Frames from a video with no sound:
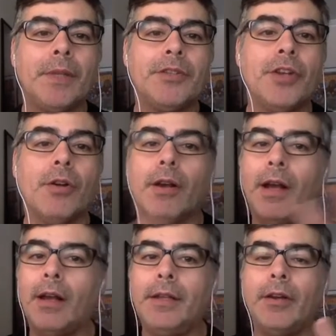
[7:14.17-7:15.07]
So,
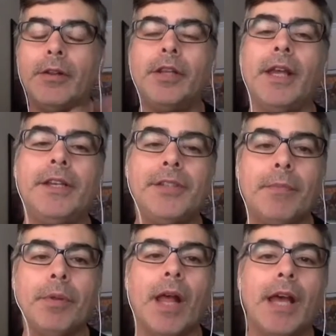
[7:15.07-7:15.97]
the
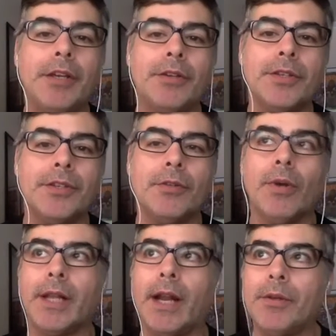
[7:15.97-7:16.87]
example I use is the
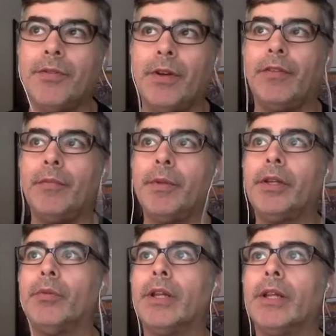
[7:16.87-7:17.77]
one that I was very
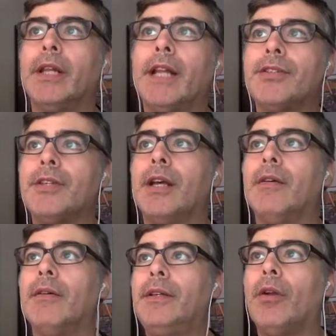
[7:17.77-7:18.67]
familiar with, and that's
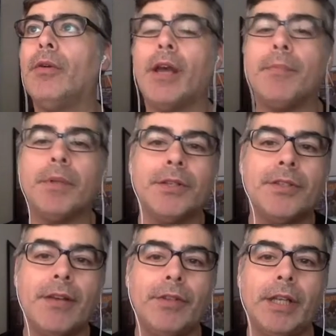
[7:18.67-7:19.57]
growing up in the
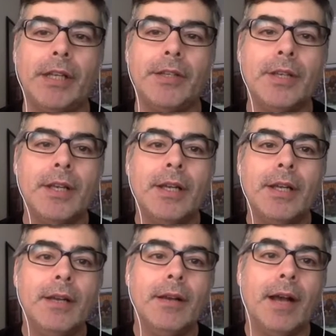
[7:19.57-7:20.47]
70s,
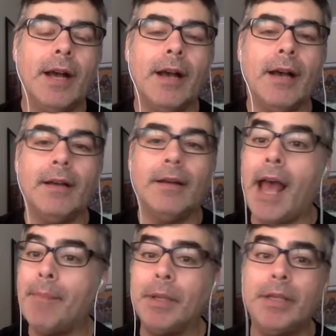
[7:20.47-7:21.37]

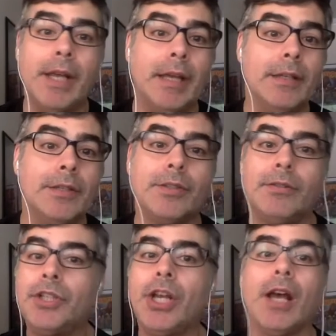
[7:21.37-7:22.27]
Happy Days,
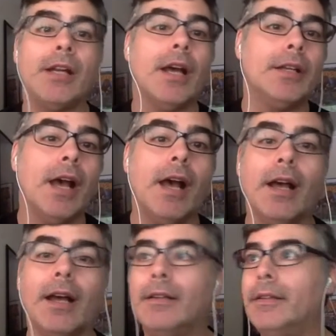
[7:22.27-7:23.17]
Sha Na
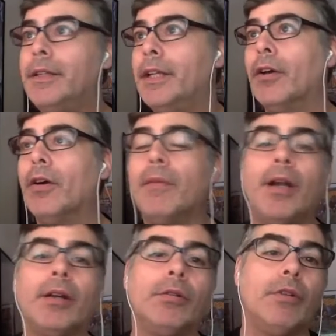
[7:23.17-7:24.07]
Na,
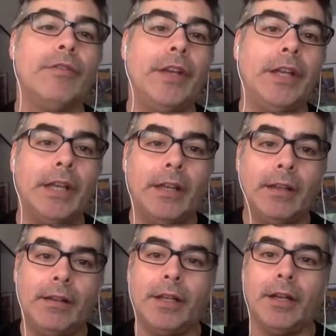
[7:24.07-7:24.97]
American Graffiti,
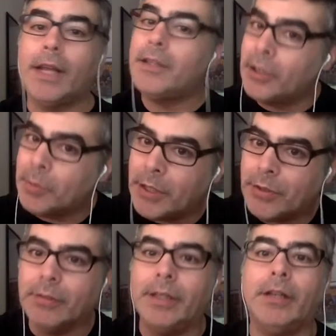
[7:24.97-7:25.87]
that takes place
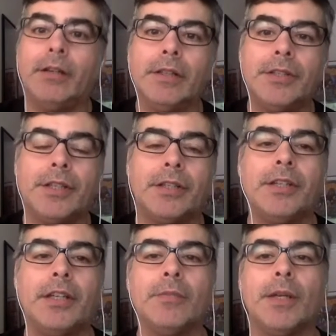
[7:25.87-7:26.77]
early
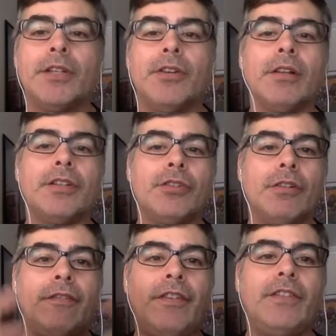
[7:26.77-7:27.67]
60s, but it's all this sort
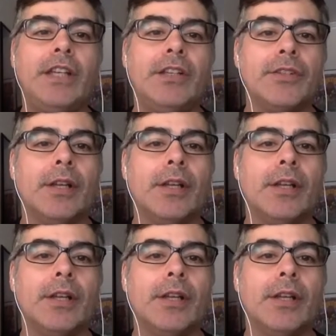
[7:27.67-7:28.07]
of 50s